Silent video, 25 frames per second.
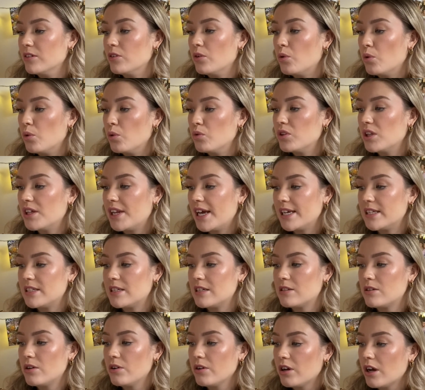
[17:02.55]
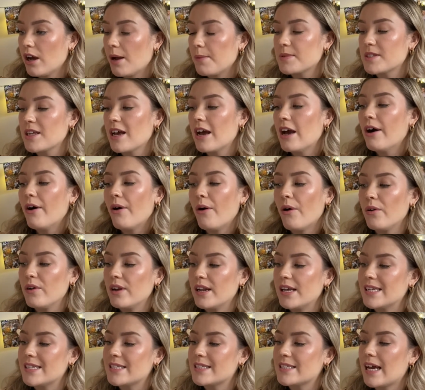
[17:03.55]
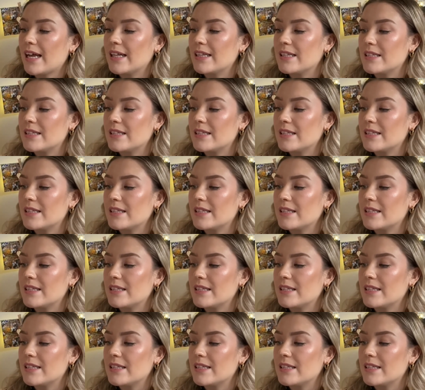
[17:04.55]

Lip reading: all the latest hookups, hot lists and